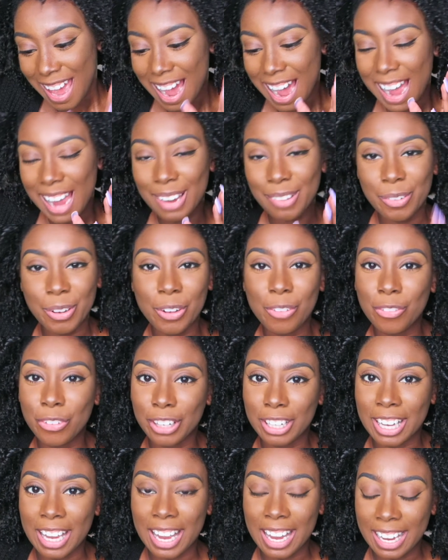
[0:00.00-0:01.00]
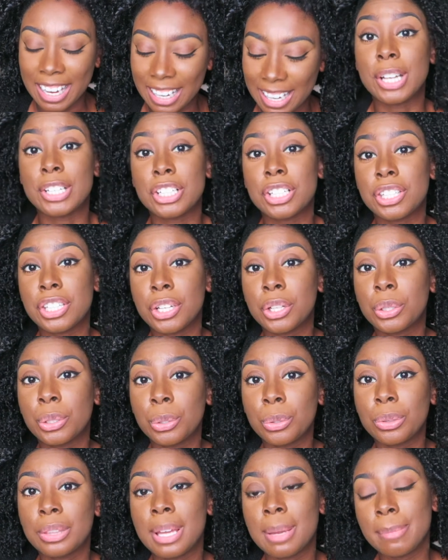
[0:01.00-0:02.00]
I will forget. I just
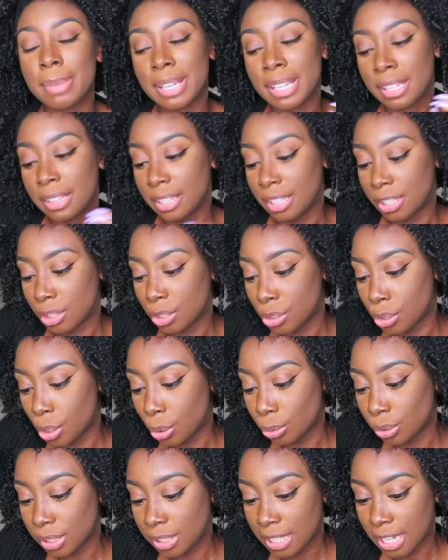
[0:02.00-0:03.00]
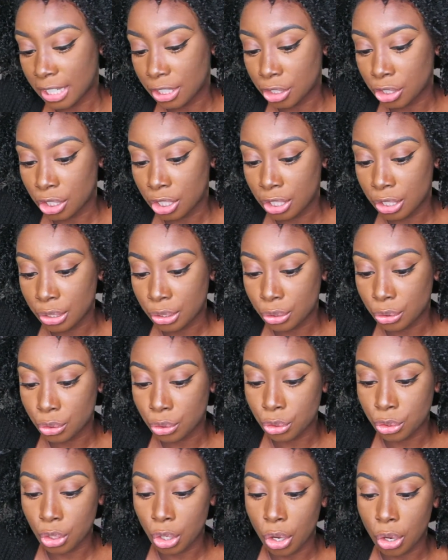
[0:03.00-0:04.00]
include them in this notes section
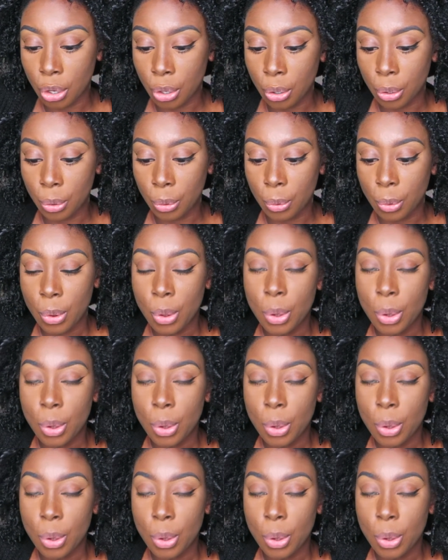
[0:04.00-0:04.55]
so